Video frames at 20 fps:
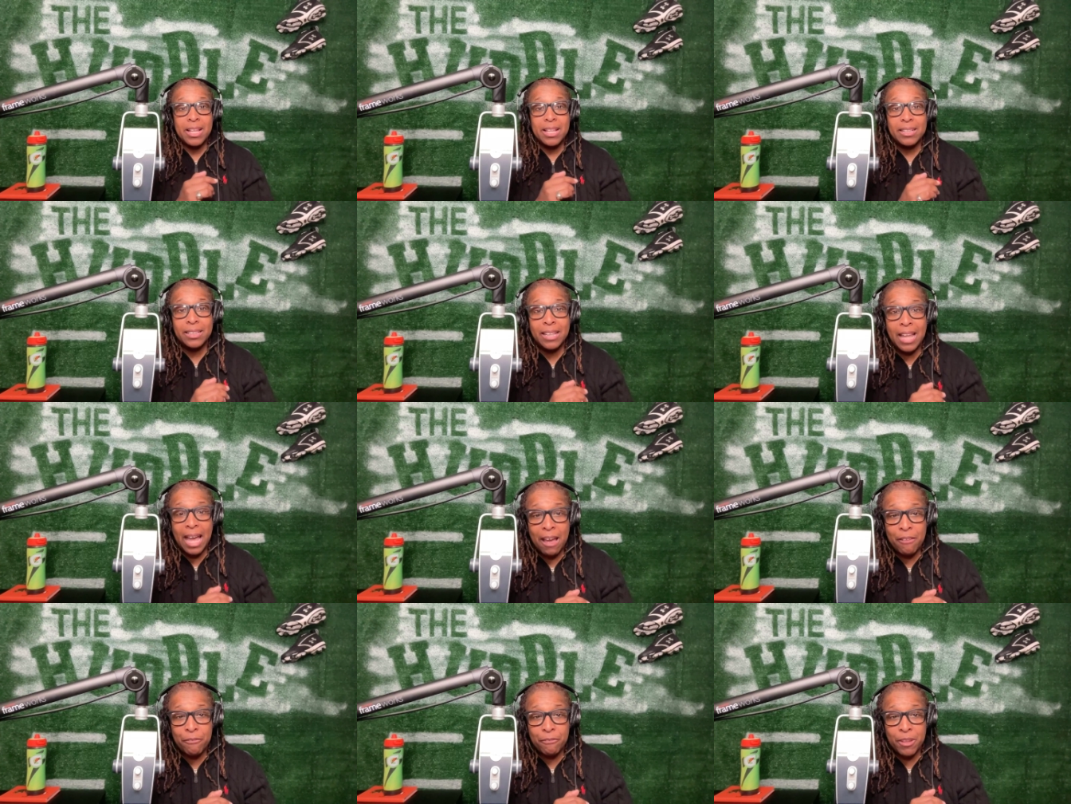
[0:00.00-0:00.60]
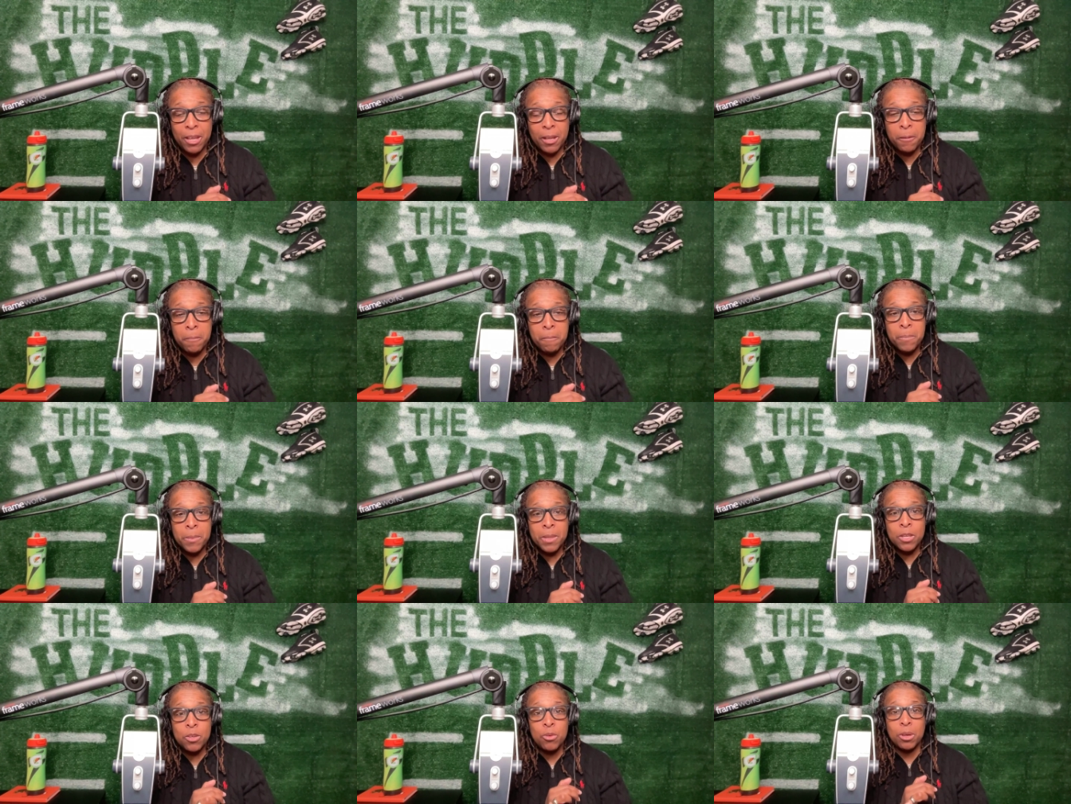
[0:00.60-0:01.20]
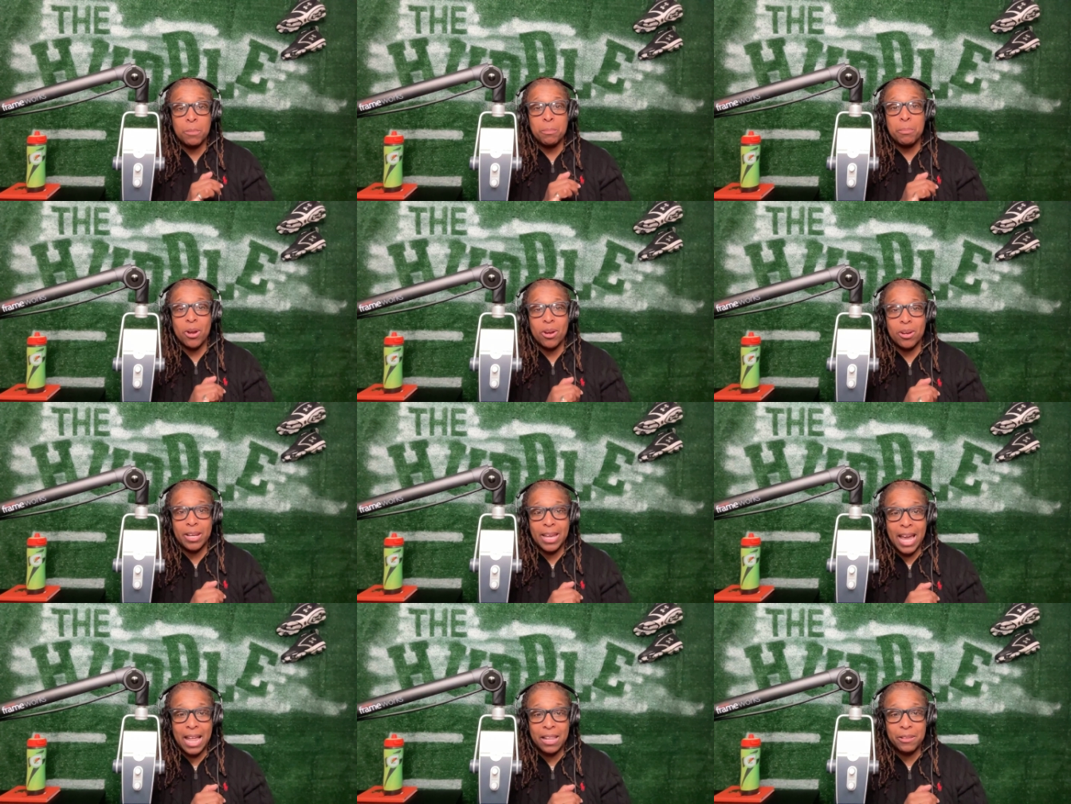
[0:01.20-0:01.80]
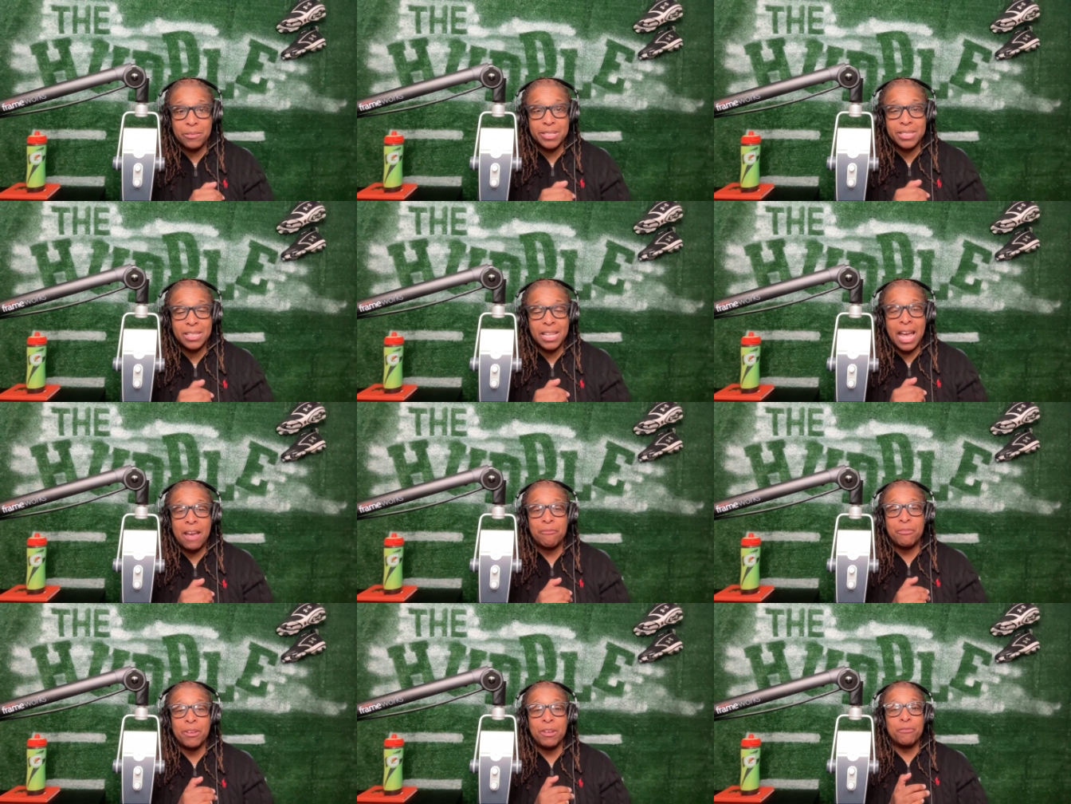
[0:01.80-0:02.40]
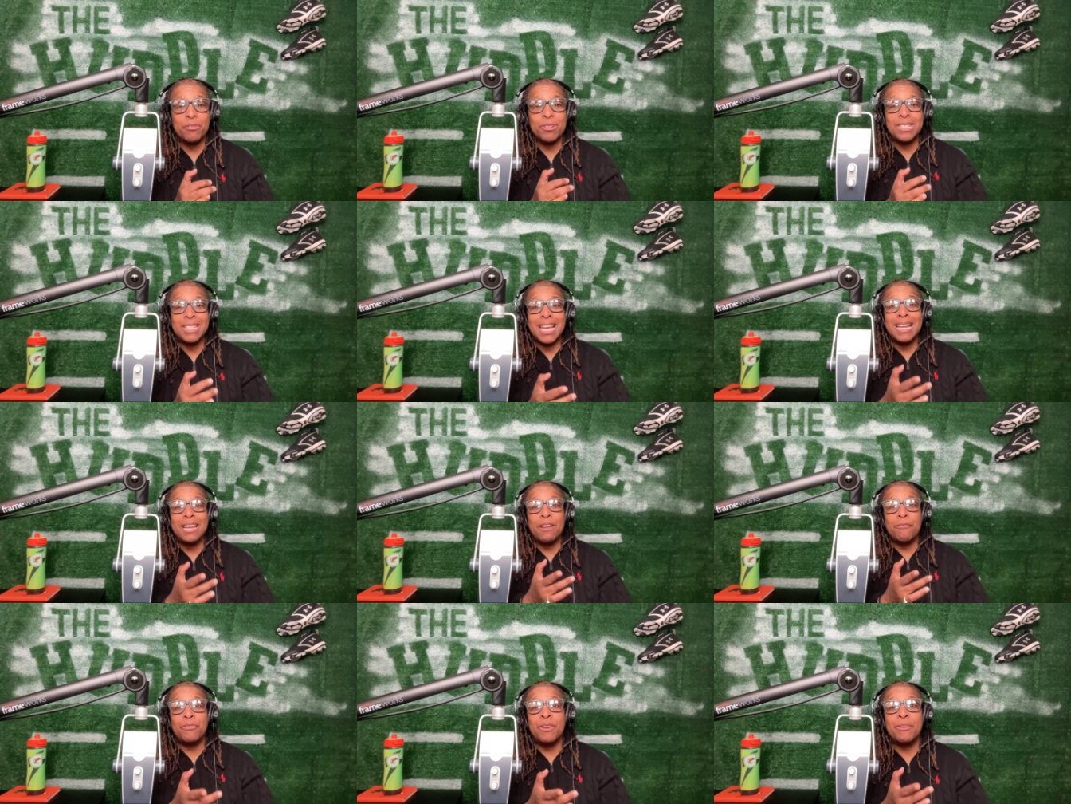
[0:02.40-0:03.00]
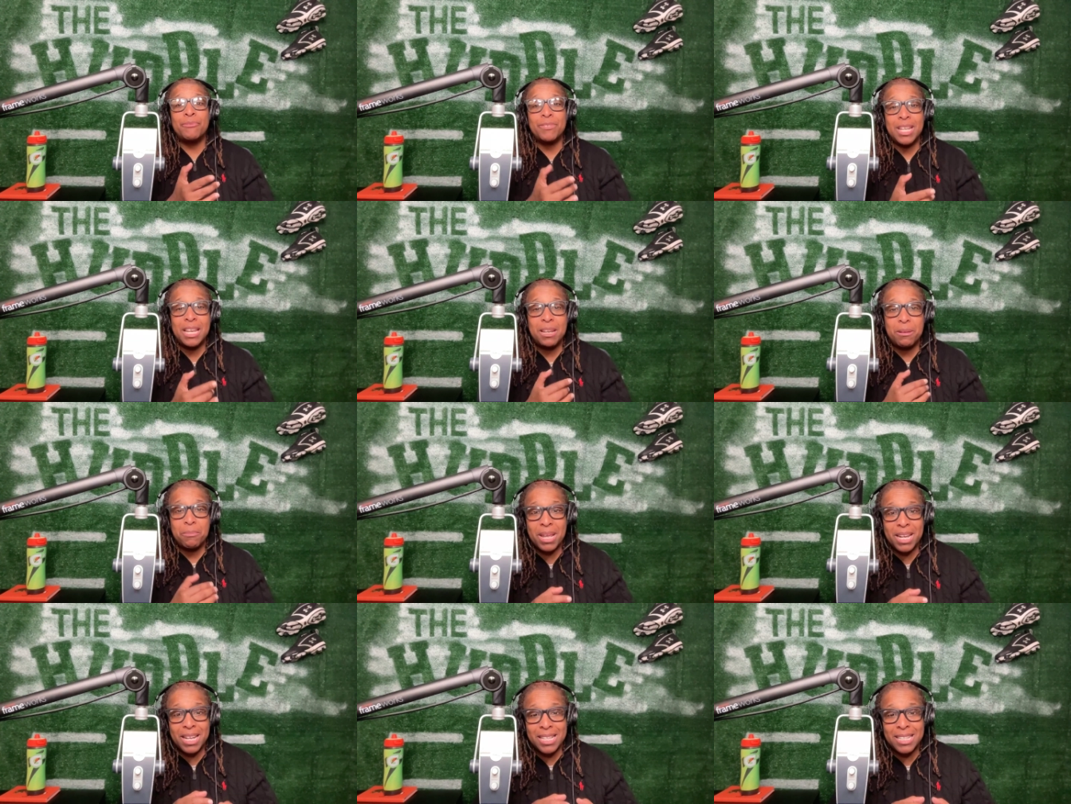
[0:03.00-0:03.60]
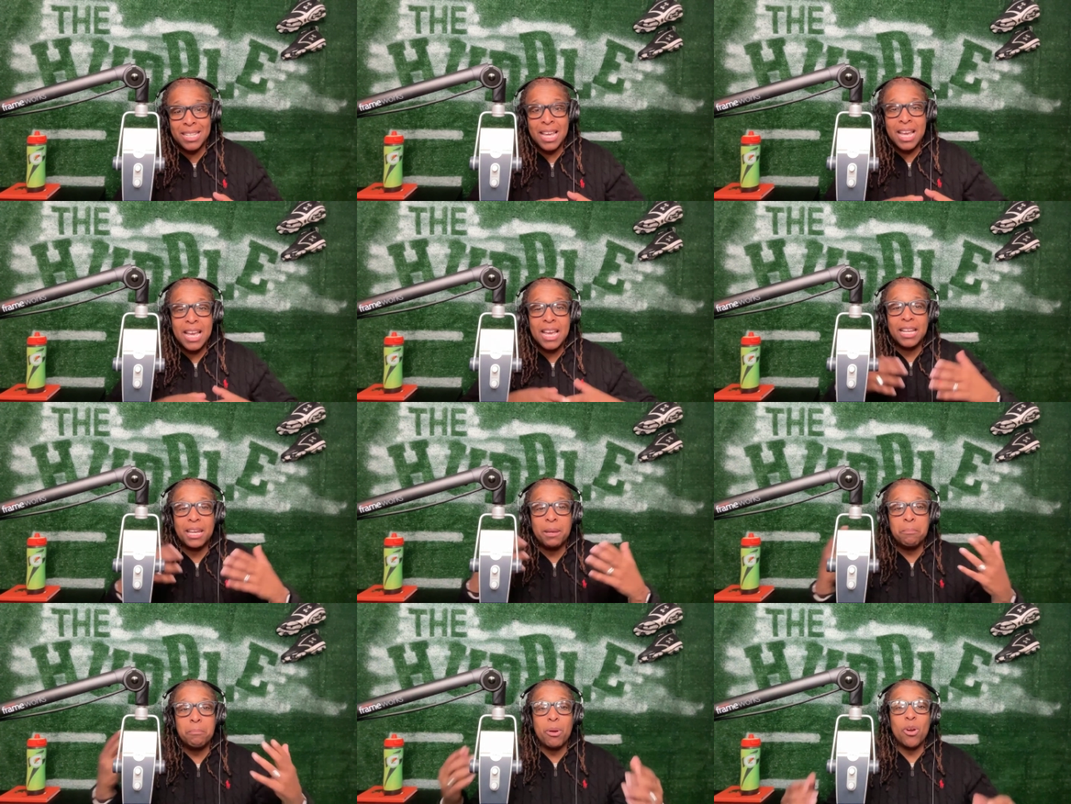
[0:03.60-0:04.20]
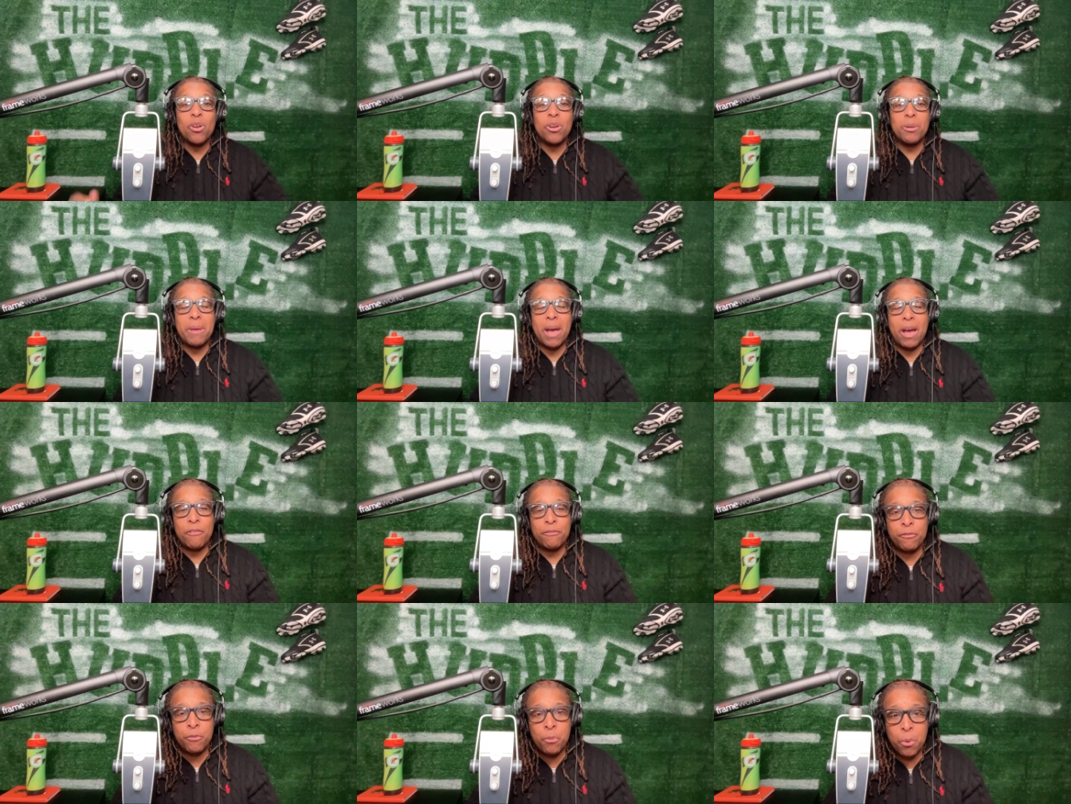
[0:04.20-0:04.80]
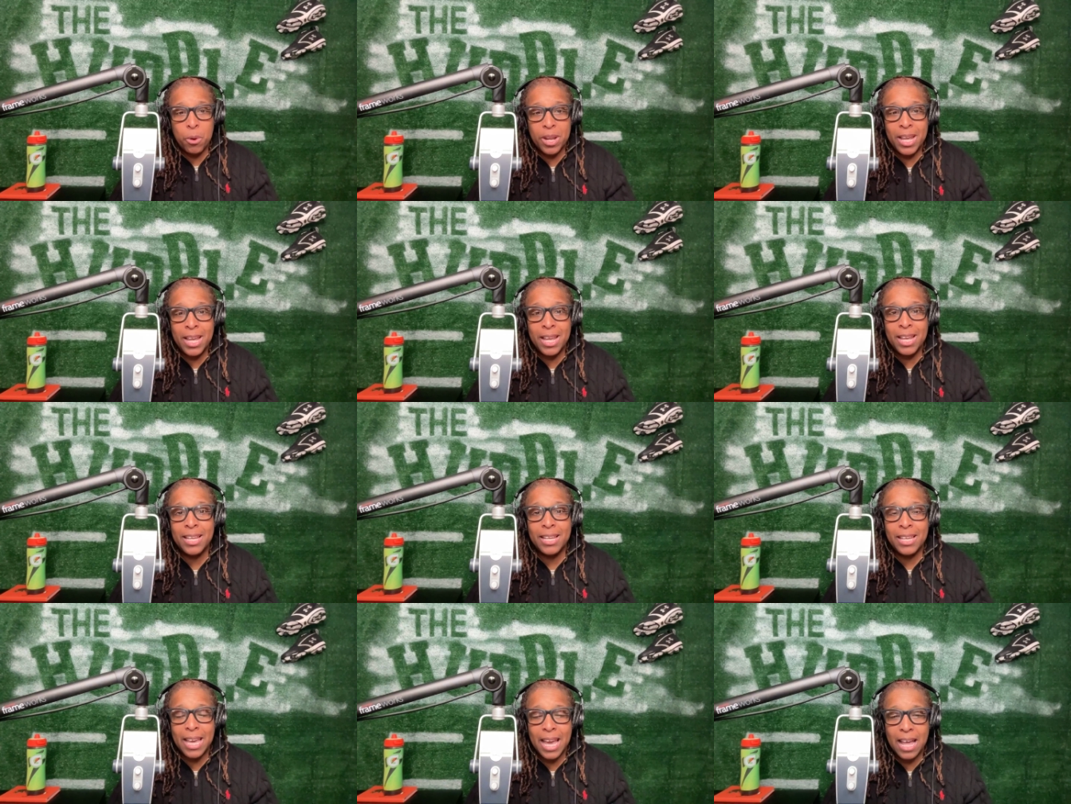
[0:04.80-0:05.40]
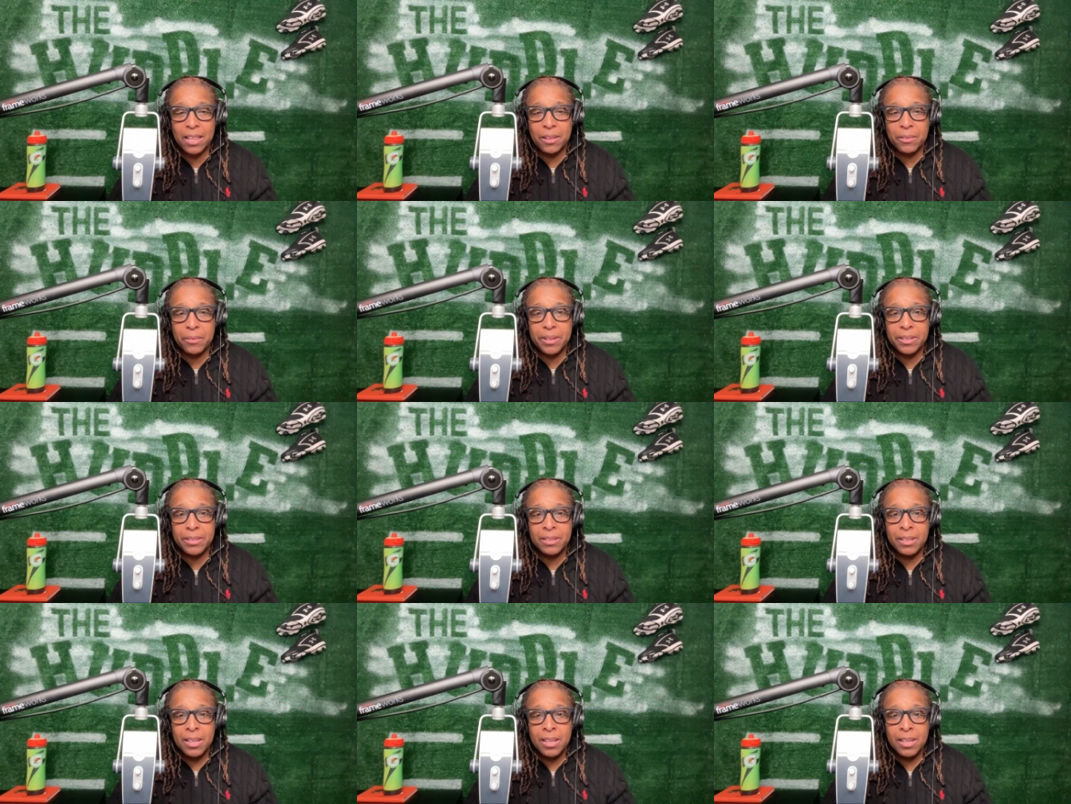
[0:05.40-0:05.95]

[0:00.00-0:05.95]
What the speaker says: Laughing, you can burn calories. Laughing for 10 to 15 minutes can burn about 40 calories.